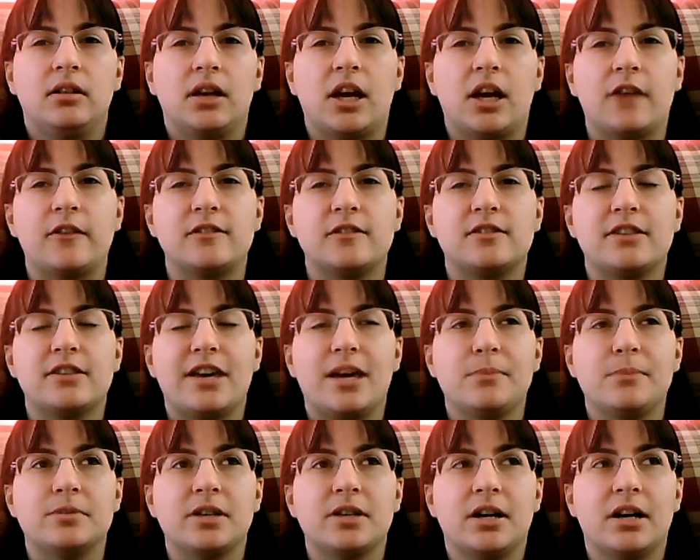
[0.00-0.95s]
at the
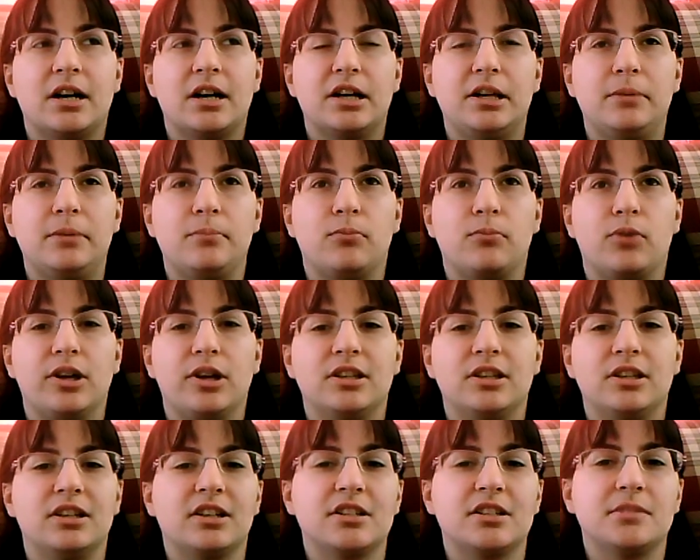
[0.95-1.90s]
same time, we
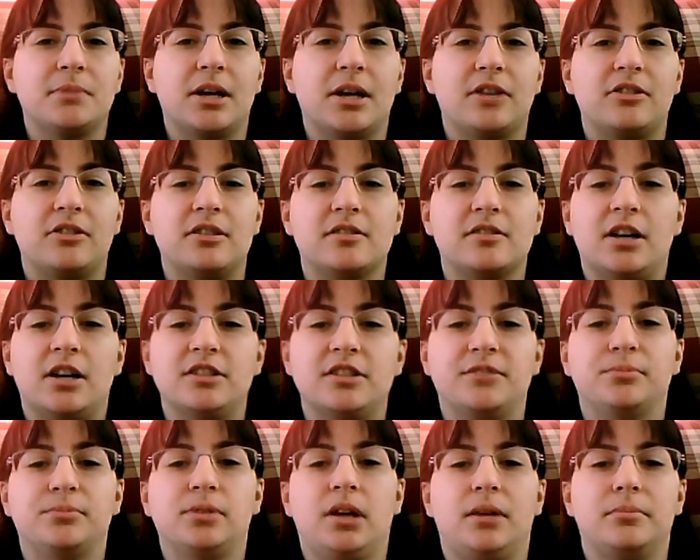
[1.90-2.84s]
didn't expect these kinds
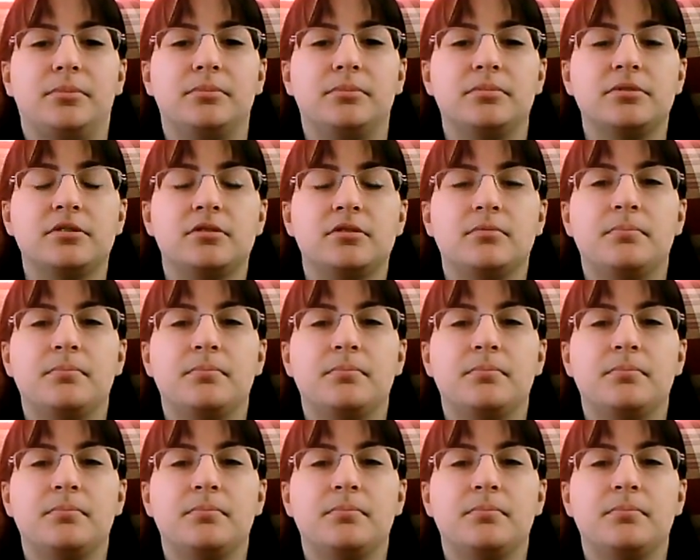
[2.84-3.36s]
of problems.